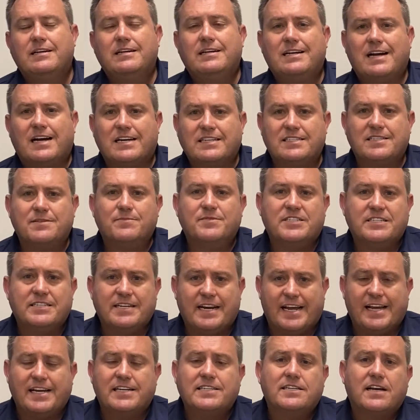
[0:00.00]
Customs
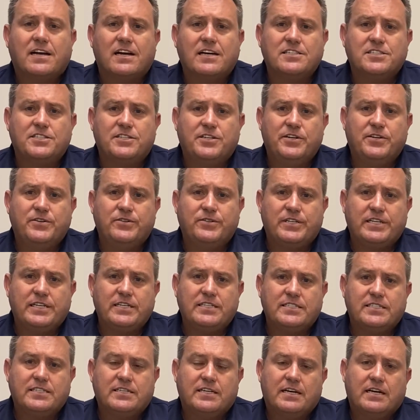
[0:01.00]
and excise
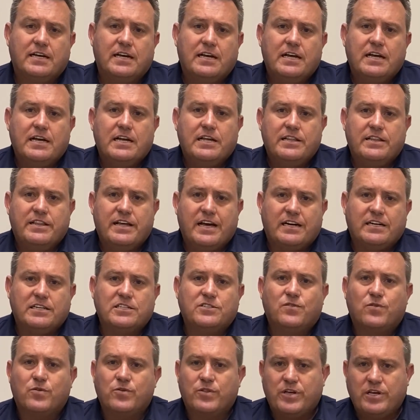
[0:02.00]
duties, that
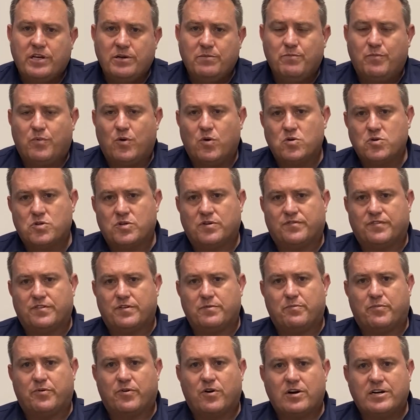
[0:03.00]
is for the import of
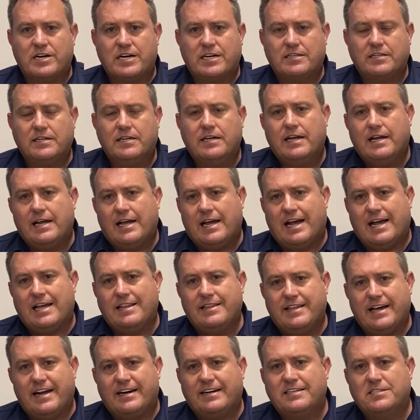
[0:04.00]
the product,
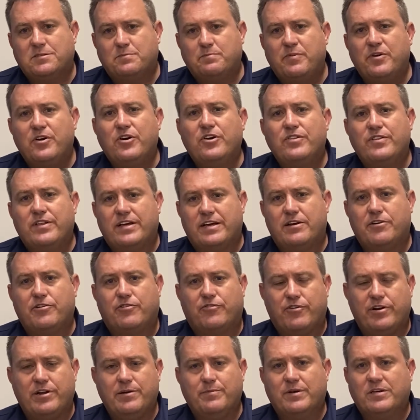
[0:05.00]
and that is per the
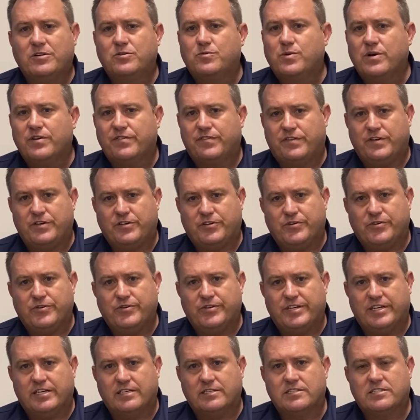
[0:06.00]
agreement with the
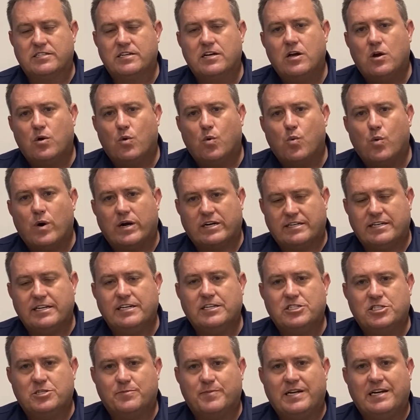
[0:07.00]
unions what
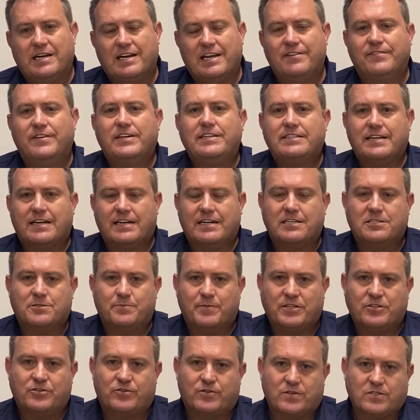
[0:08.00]
needs to be levied and has
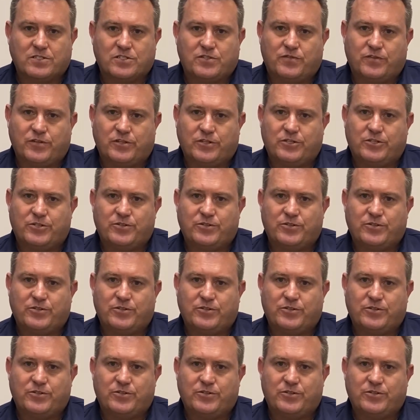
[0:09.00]
been transferred